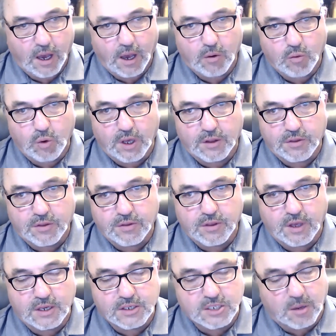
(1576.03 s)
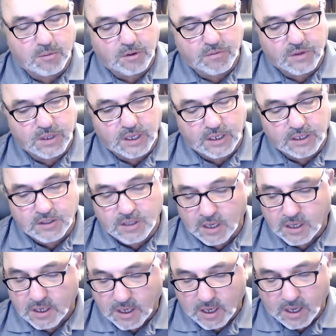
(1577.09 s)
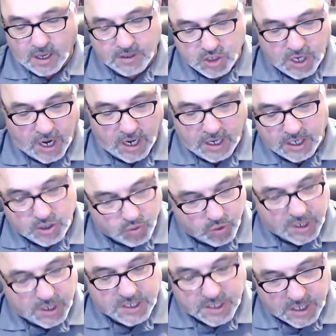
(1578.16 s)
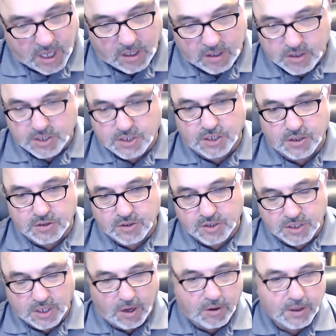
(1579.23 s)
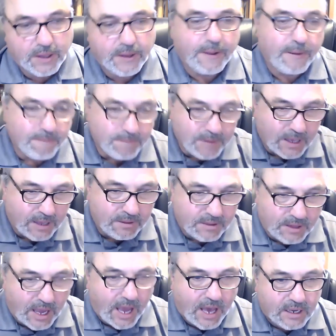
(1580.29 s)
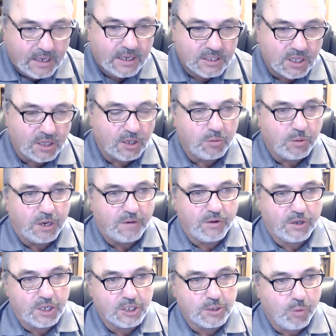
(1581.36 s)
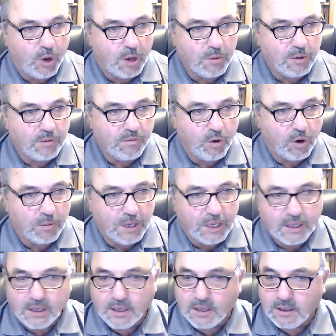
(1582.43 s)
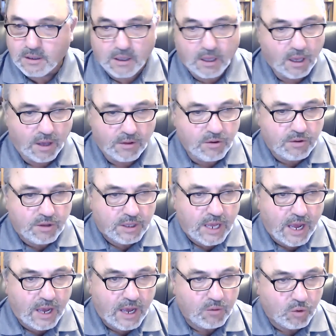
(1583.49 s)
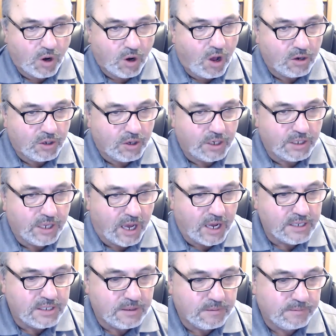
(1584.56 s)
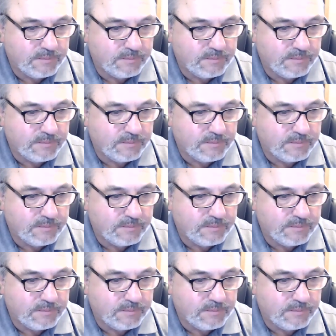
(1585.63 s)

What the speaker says: with some of the Chinese resellers too. So that is a little bit of a disappointment for me. Other than that, we're all good, guys.